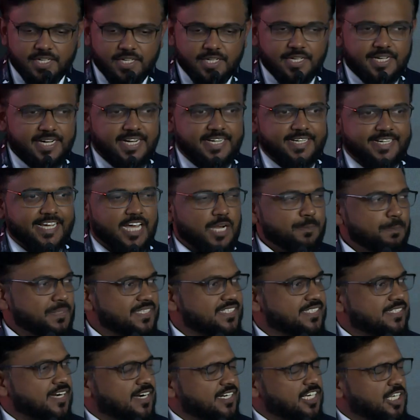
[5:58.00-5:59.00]
It can be
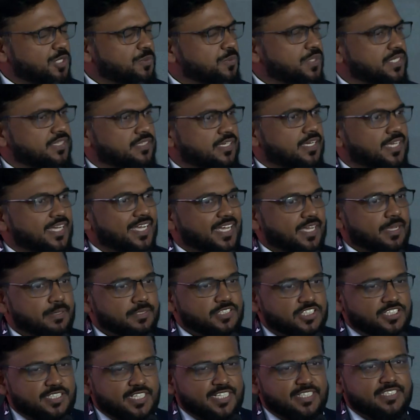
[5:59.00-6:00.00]
starting with
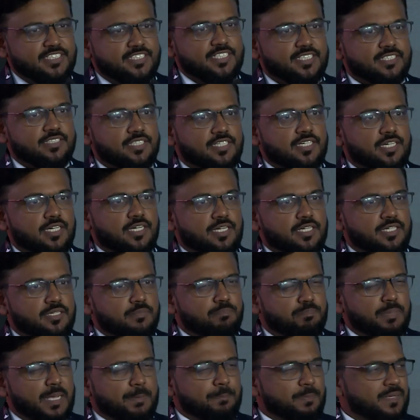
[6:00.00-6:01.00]
changing the
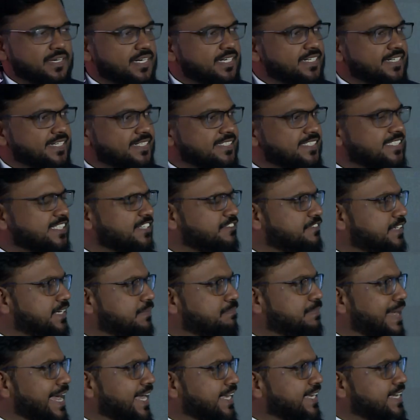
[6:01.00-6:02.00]
paper-intensive
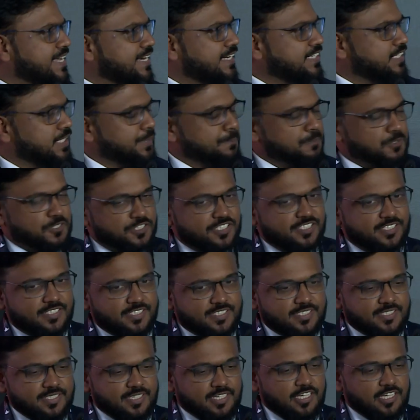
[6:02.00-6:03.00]
bank guarantee process.